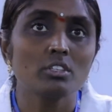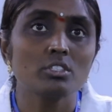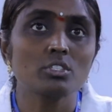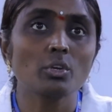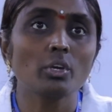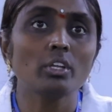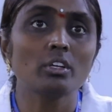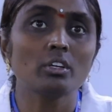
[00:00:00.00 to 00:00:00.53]

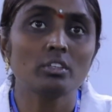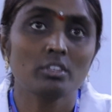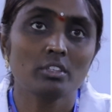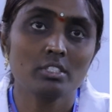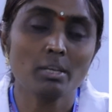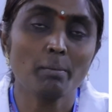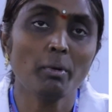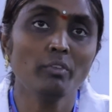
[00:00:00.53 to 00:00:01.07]
So
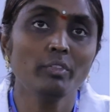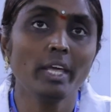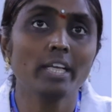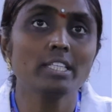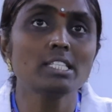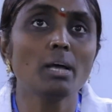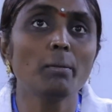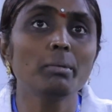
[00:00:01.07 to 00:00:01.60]
some of
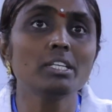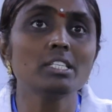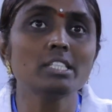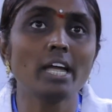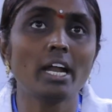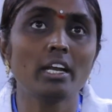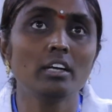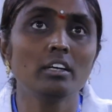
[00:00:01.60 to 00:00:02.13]
the example is
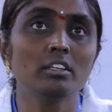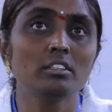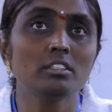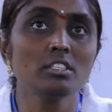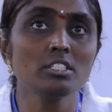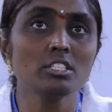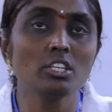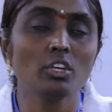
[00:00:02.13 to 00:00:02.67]
added in
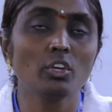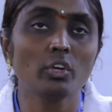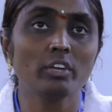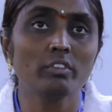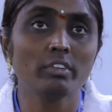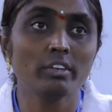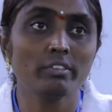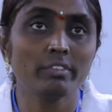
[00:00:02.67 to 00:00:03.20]
this, you
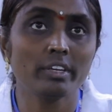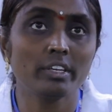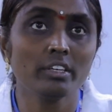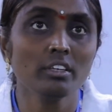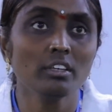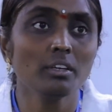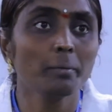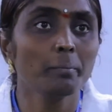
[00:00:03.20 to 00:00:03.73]
can verify
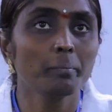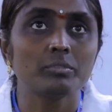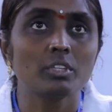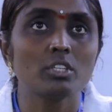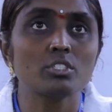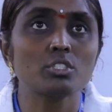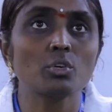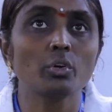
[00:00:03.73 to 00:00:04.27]

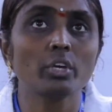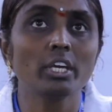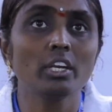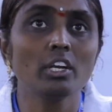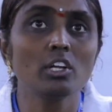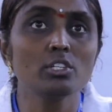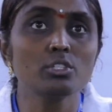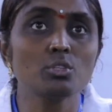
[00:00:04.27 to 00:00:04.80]
it. So
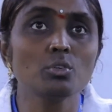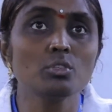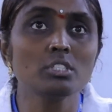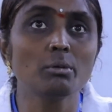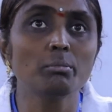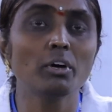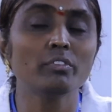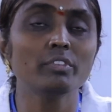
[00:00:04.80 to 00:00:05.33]
here also
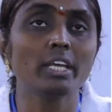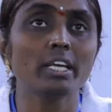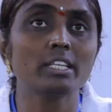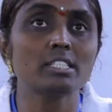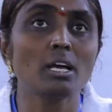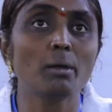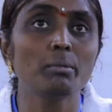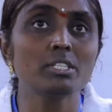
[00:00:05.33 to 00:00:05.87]
some of the
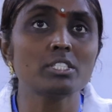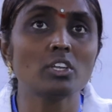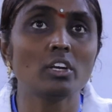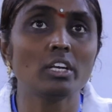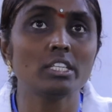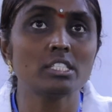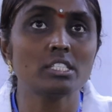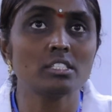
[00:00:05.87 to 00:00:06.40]
examples
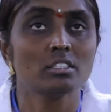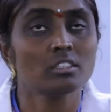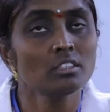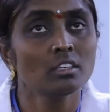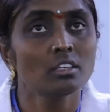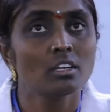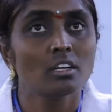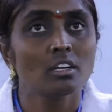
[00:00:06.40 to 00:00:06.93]
are listed.
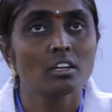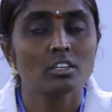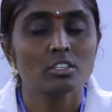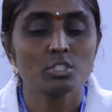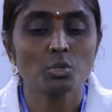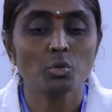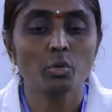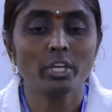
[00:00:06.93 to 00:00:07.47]

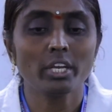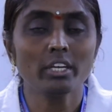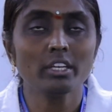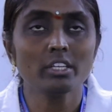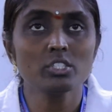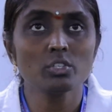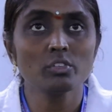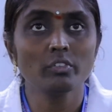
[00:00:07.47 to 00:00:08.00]
So
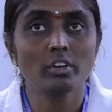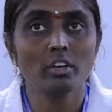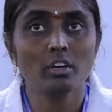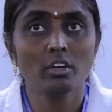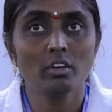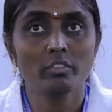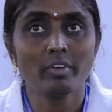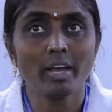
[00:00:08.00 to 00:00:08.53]
integer
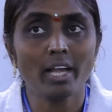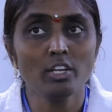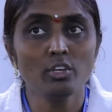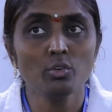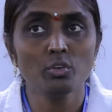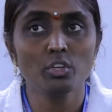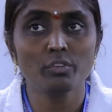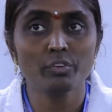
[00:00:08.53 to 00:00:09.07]

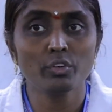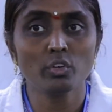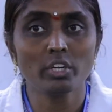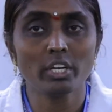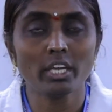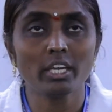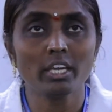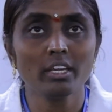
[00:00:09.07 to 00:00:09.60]
value, if you are
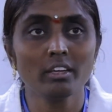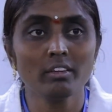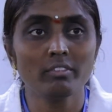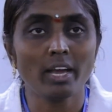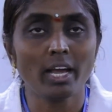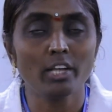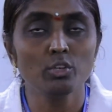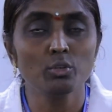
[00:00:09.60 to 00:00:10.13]
taking
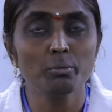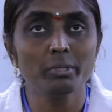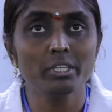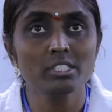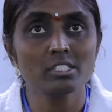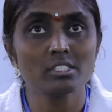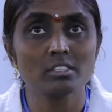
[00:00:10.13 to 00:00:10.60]
value means